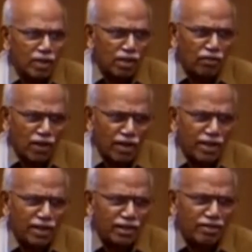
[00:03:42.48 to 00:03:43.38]
If
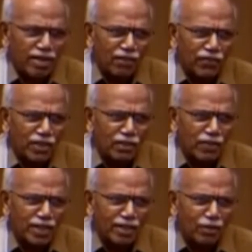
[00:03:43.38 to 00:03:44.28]
Indians and Africans
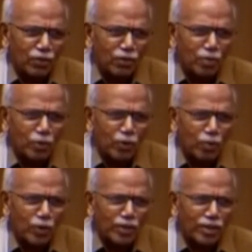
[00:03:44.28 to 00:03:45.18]
were dead, nobody would have
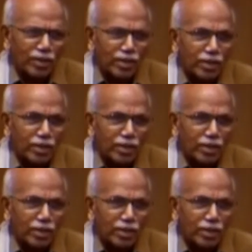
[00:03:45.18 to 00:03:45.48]
bothered.